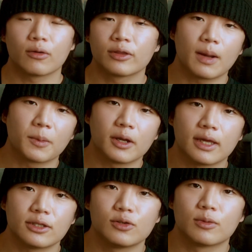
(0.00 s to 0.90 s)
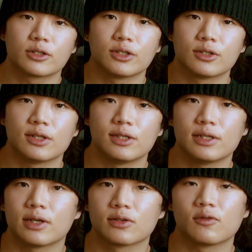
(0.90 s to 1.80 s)
don't think I'm gonna get too much into the
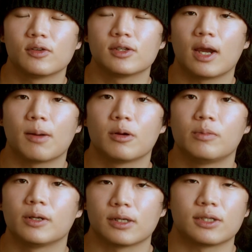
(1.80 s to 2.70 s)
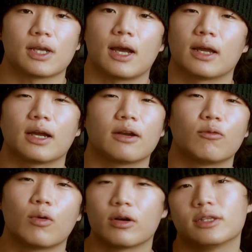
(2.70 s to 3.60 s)
details of this camera because I kind of
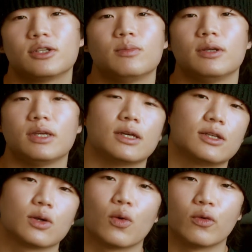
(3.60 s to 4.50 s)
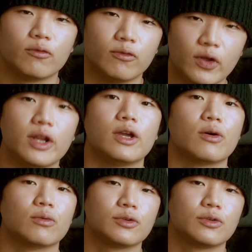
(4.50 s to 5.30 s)
want it to be its own video.